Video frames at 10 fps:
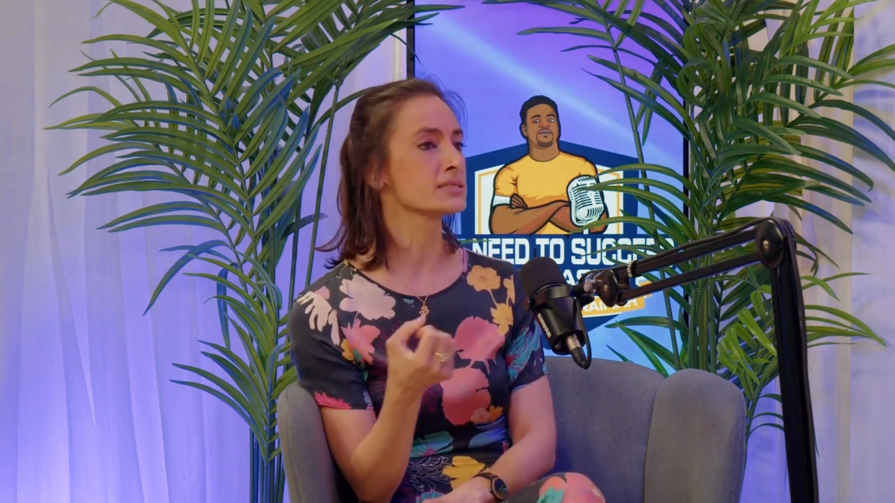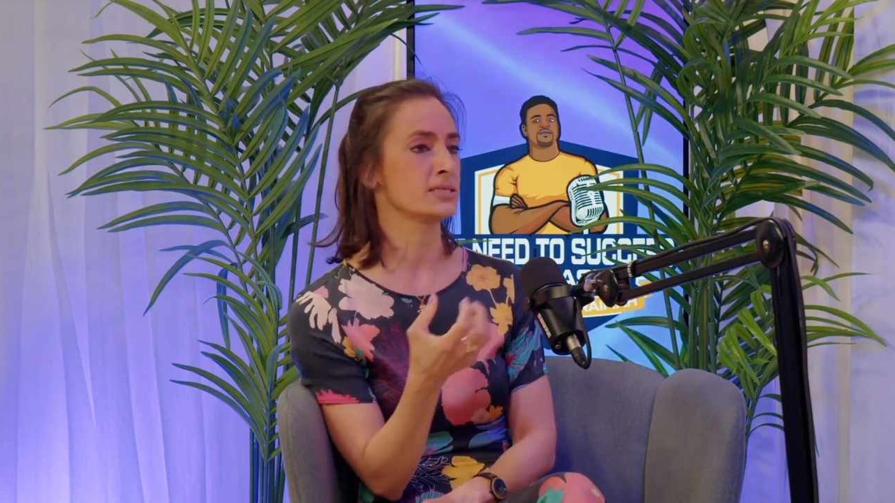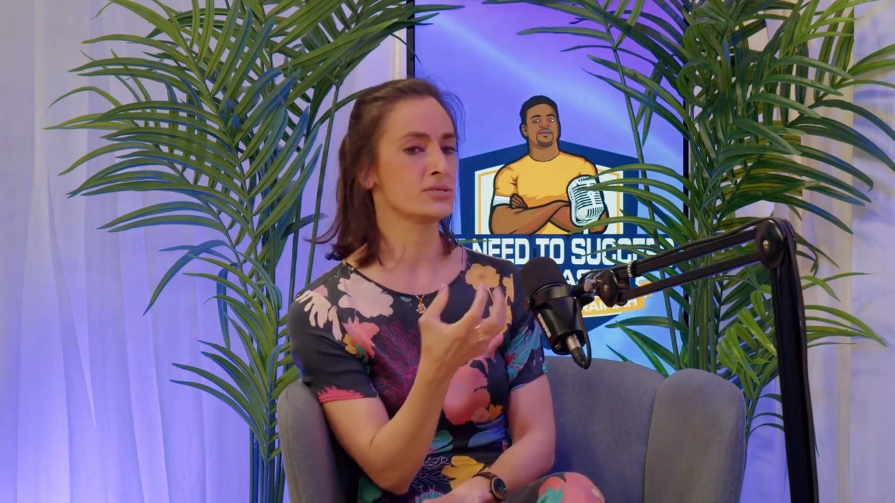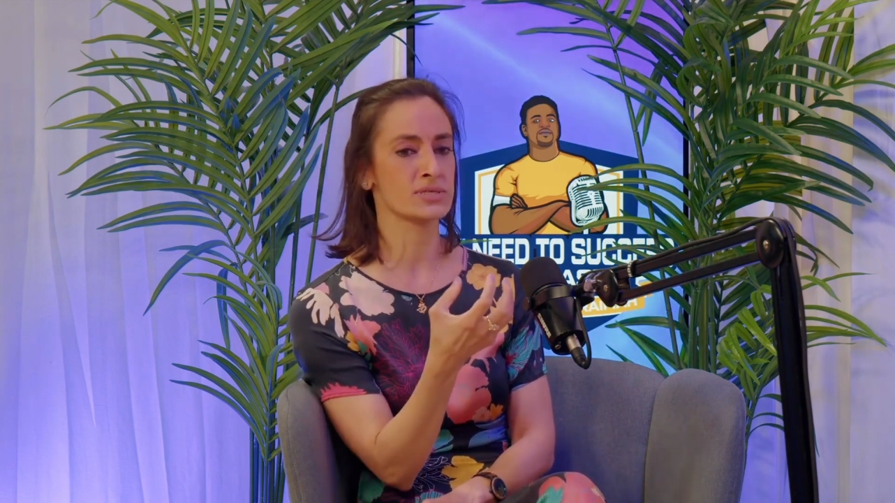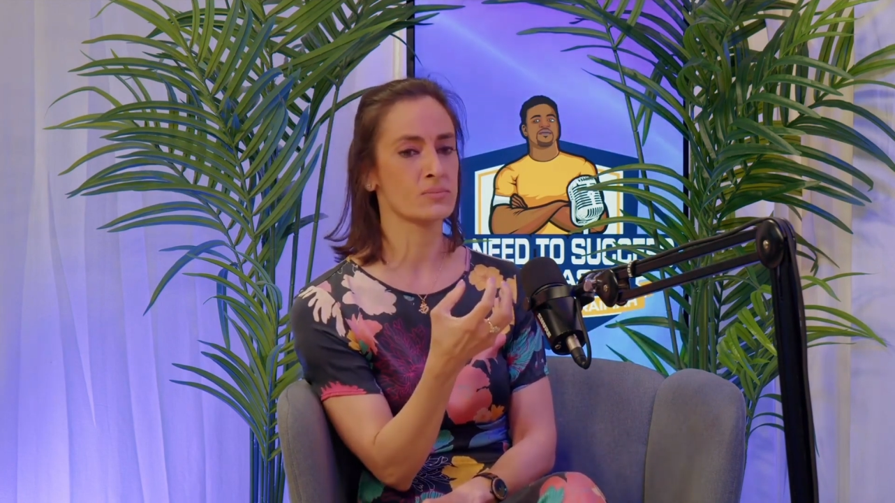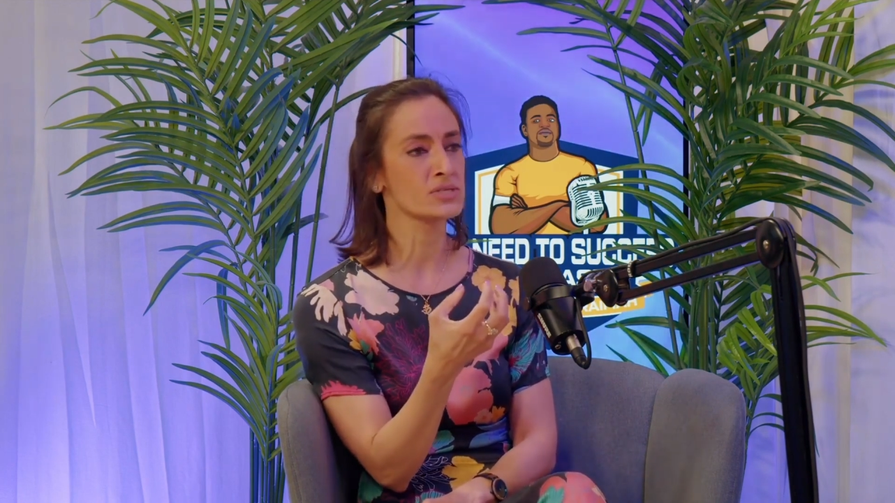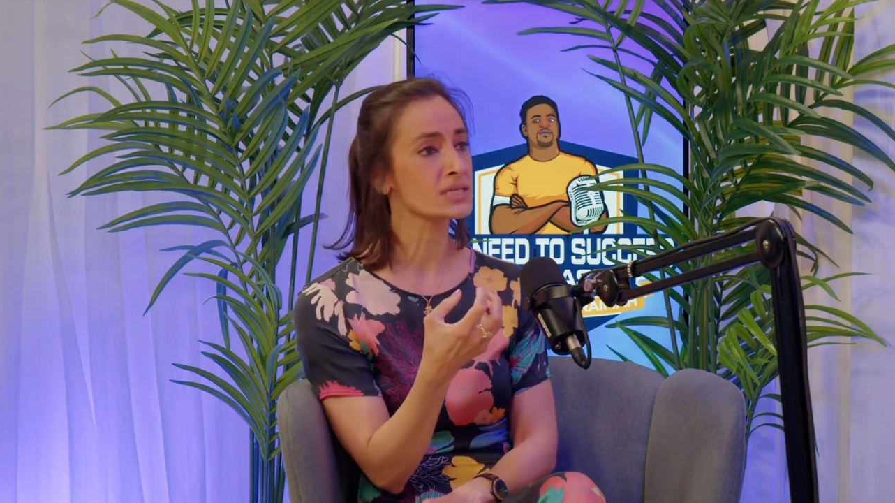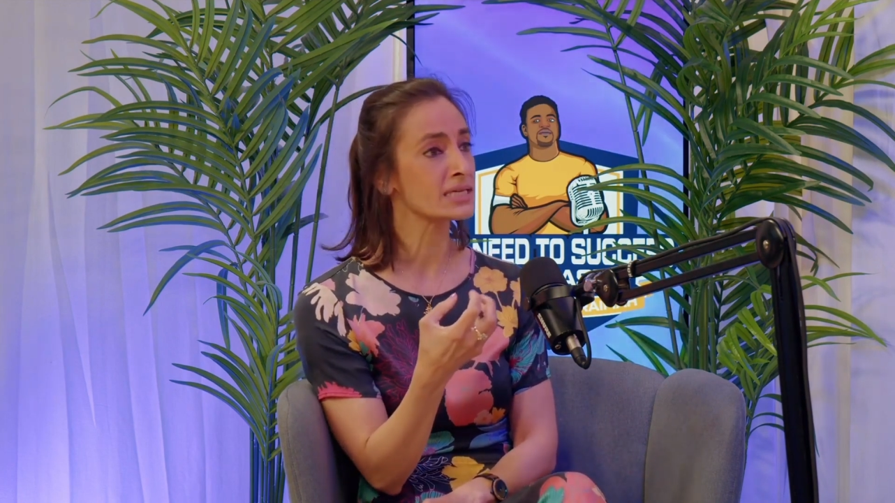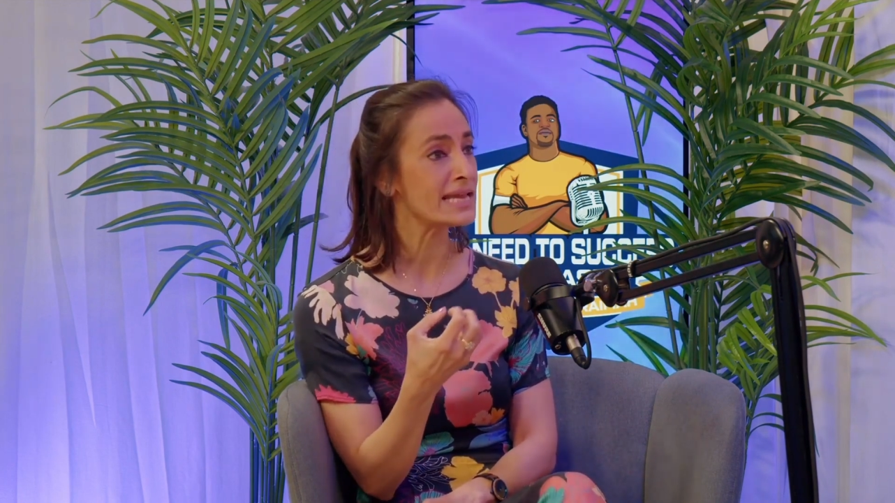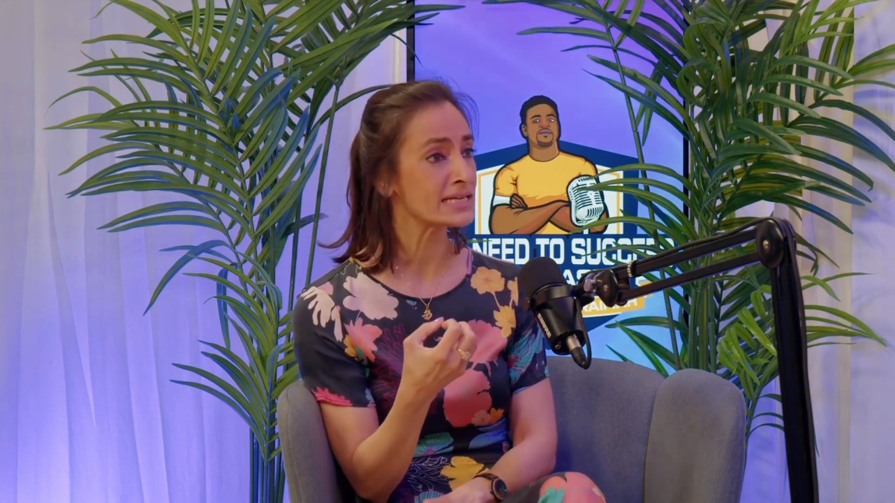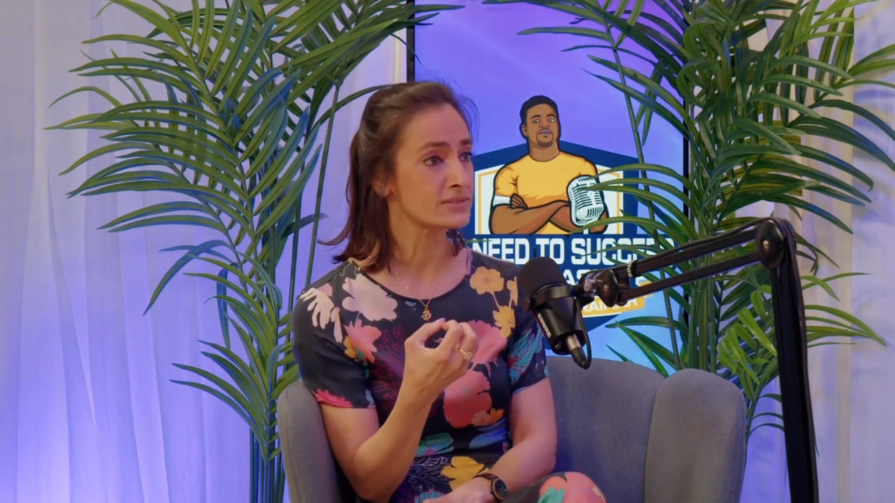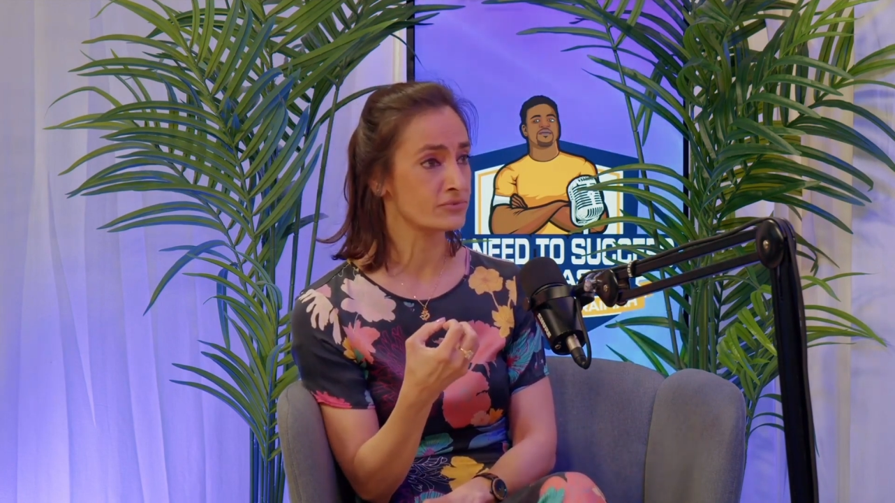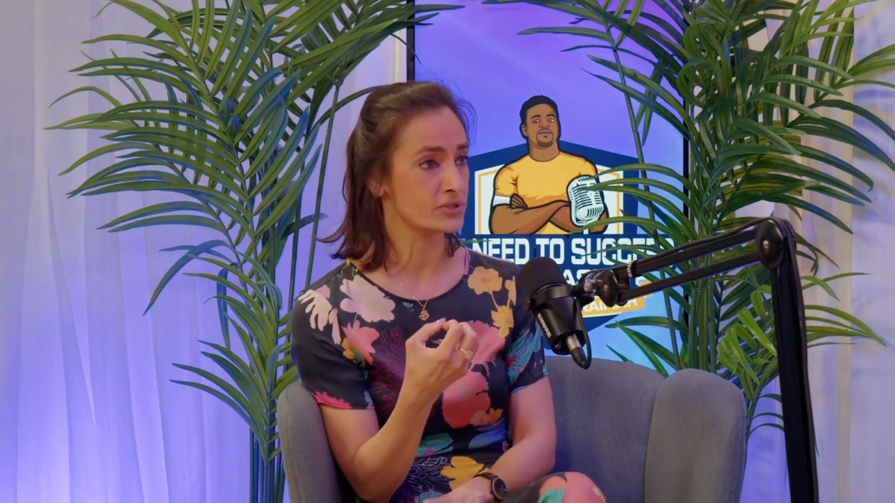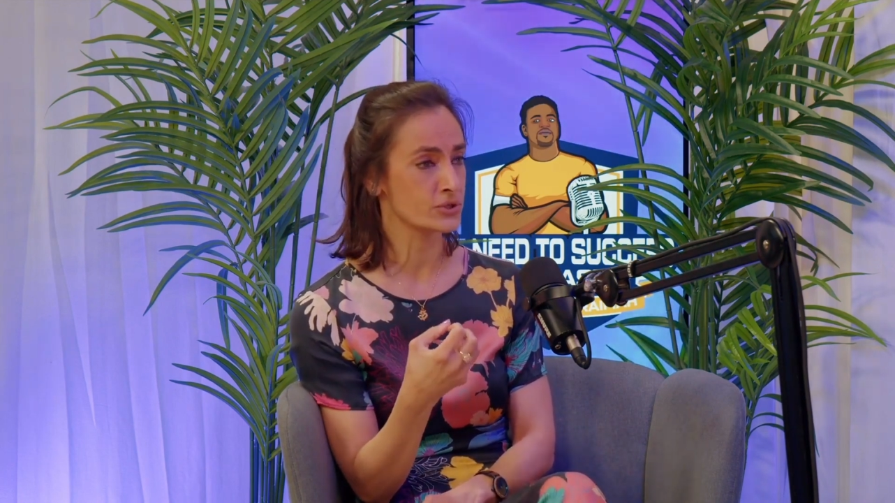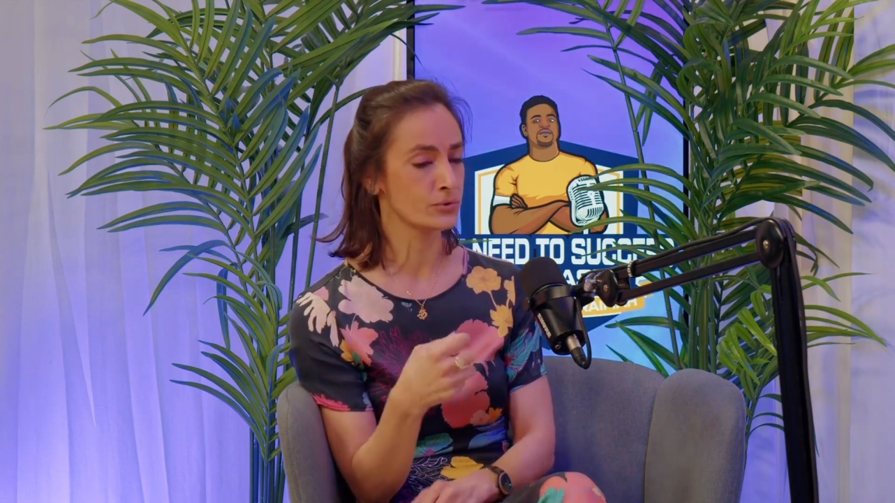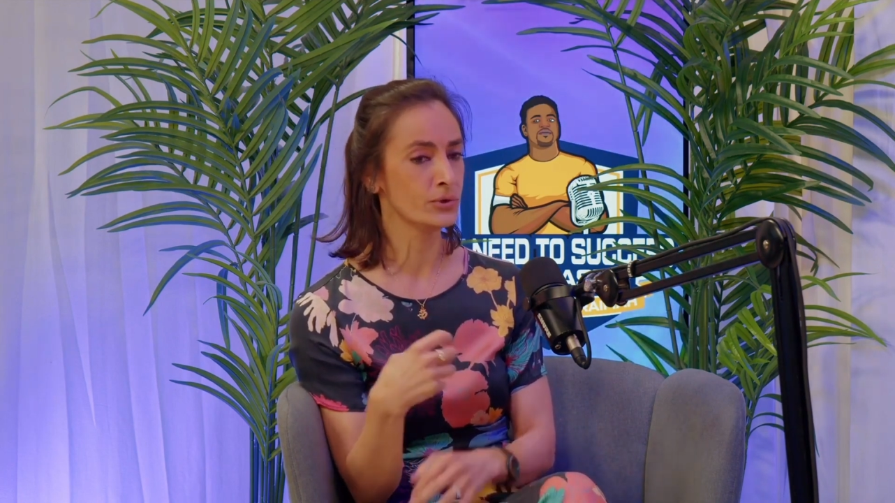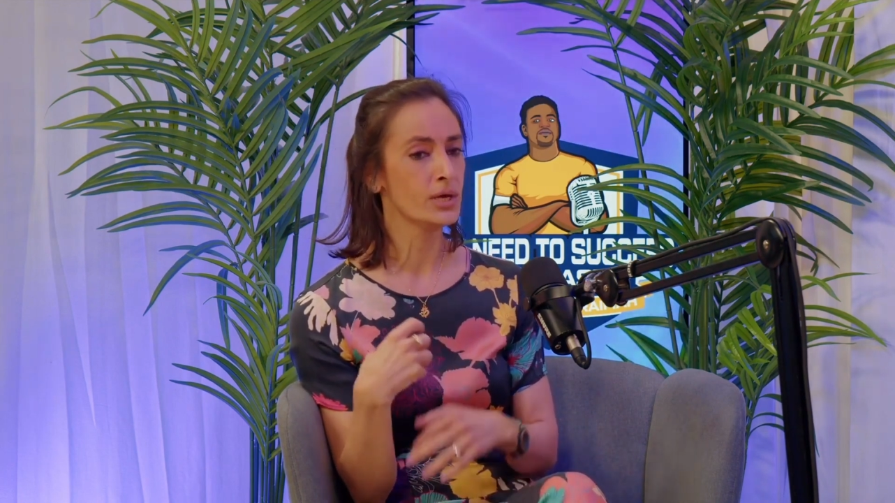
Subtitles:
into someone's connective tissue,